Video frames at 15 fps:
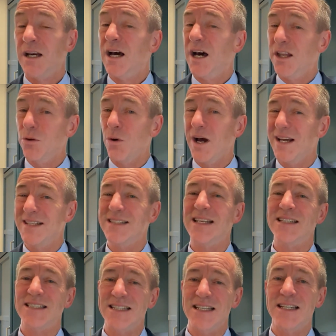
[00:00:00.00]
Otherwise,
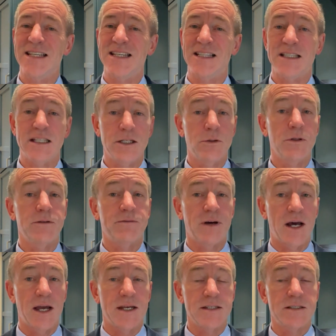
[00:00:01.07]
seeking legal
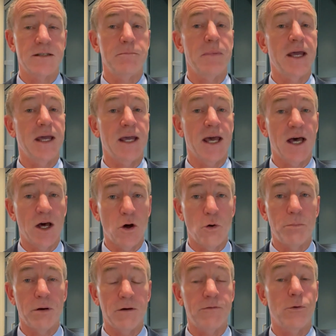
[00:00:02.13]
advice may
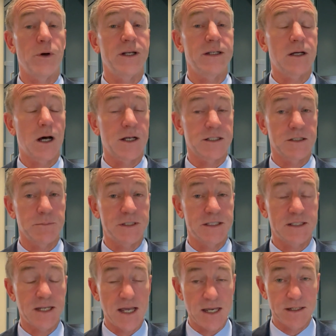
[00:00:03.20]
help avoid costly
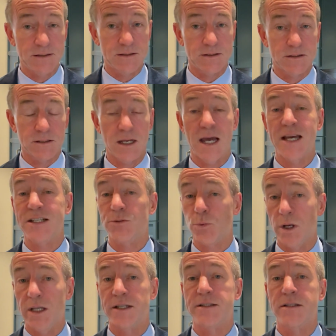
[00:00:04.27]
mistakes as
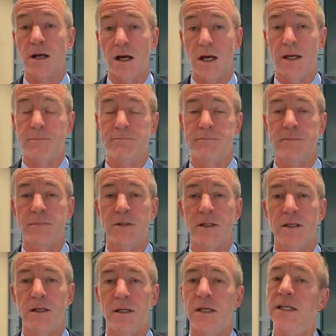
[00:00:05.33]
well as time.
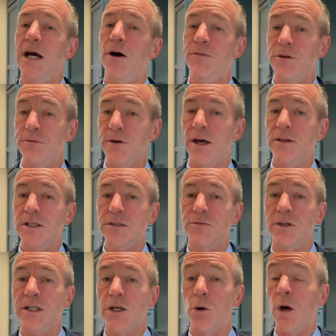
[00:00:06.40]
Now, if you found this
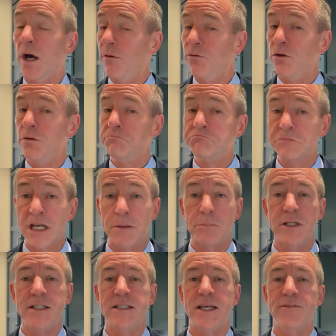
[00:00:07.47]
video helpful,
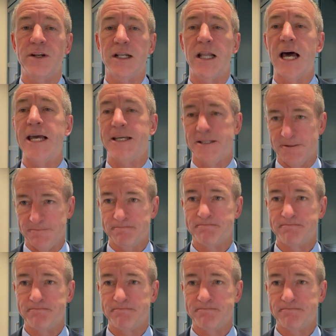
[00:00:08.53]
please give it a like.